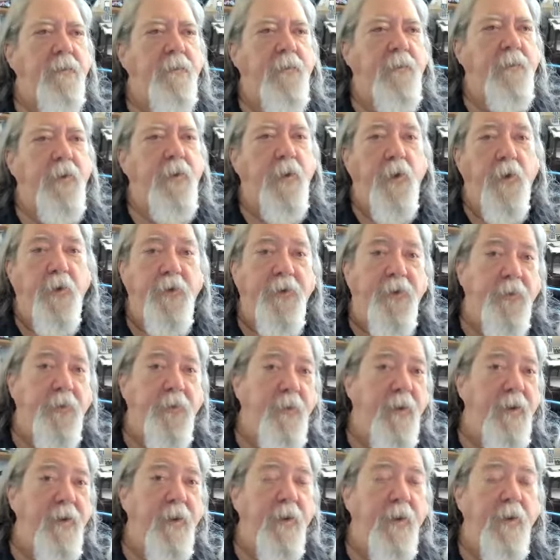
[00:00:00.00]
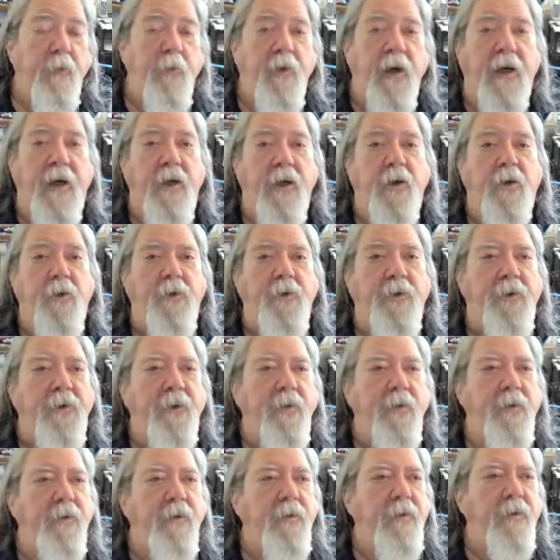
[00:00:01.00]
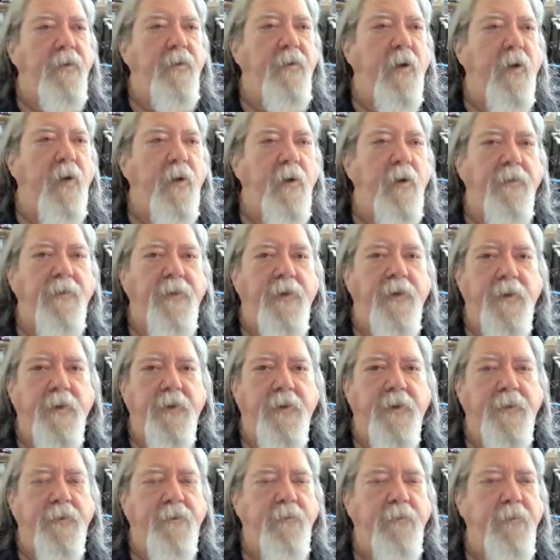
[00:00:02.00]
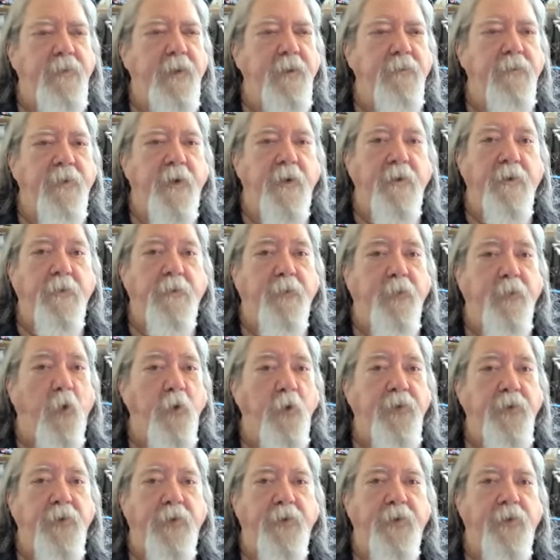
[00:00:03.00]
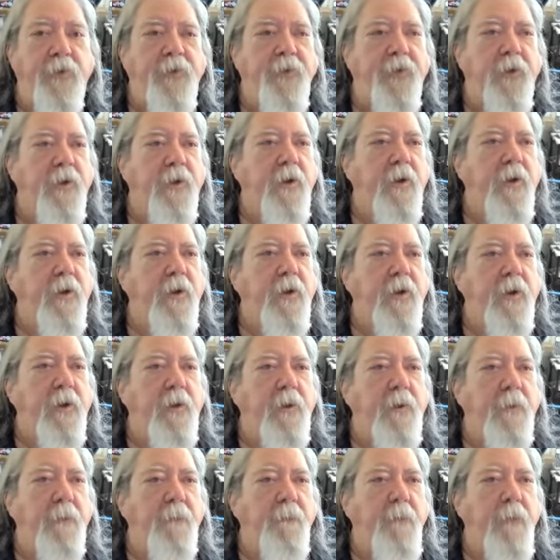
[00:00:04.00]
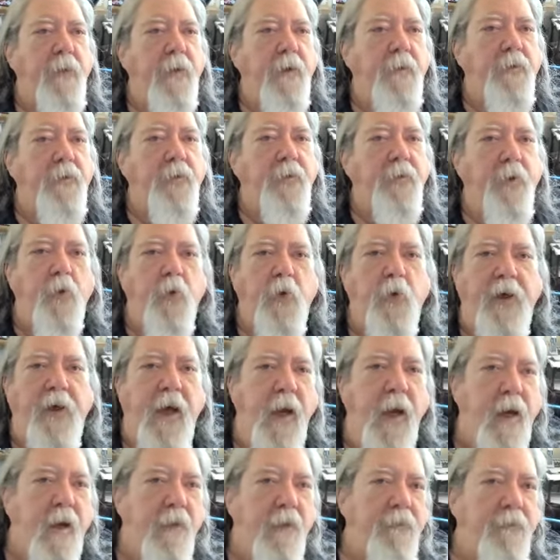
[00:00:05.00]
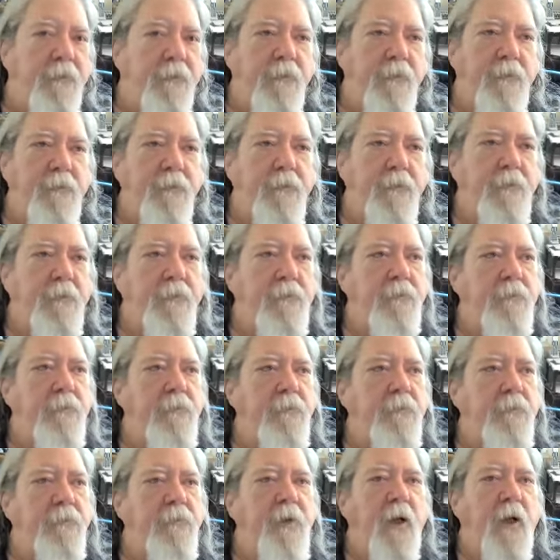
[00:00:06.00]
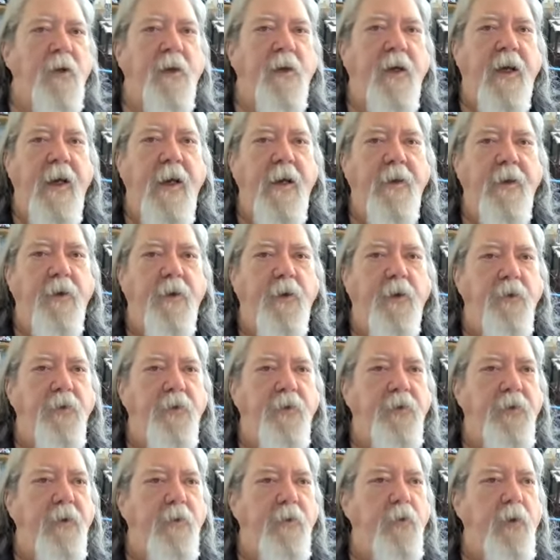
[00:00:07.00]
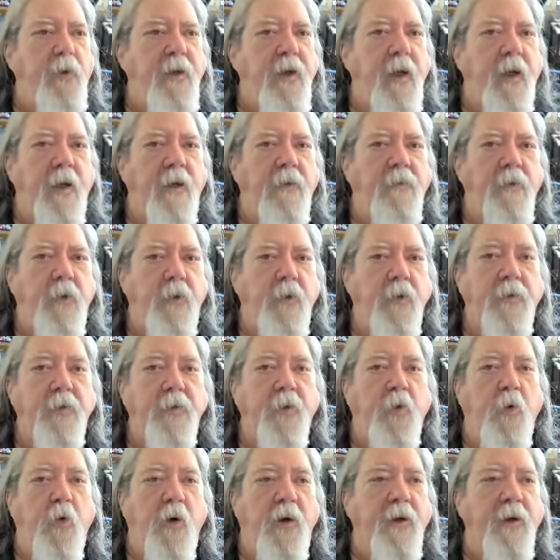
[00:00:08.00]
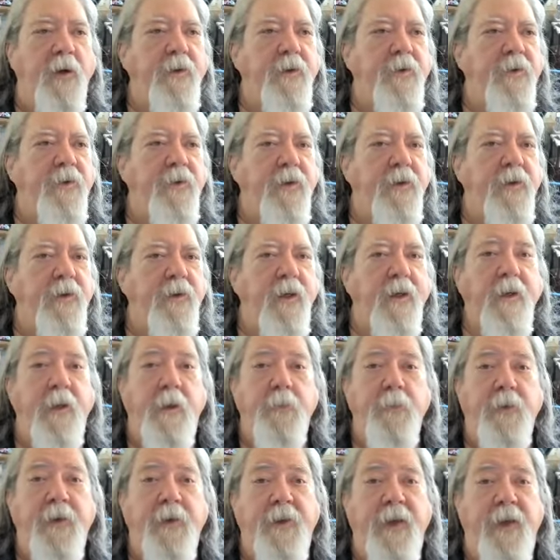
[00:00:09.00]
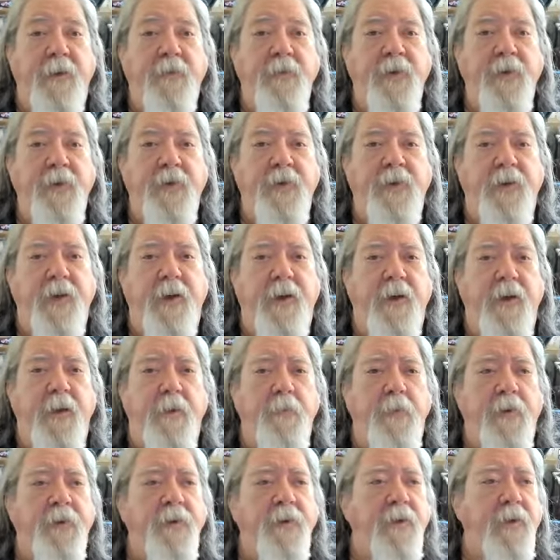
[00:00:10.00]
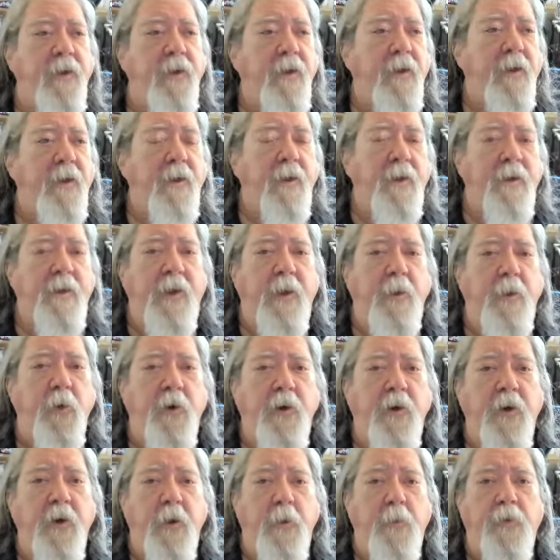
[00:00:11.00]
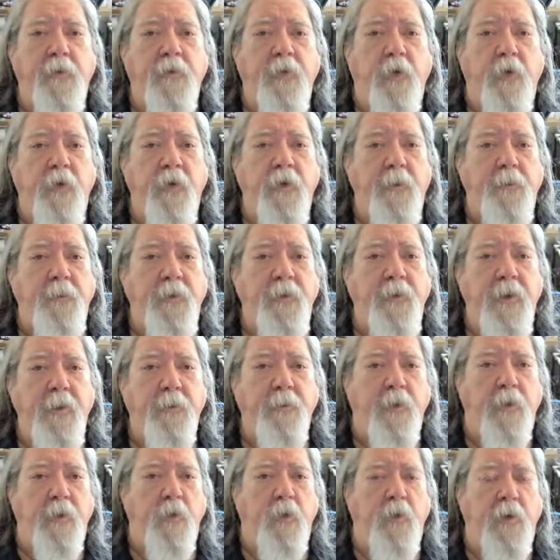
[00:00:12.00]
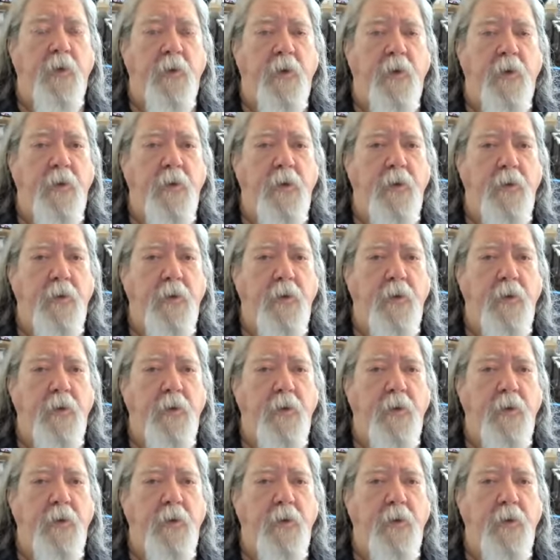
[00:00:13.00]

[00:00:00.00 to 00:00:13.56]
the earth spinning around and all of these different forces. And so we have volcanoes and we have earthquakes, and they can be devastating, but they were here before the people were.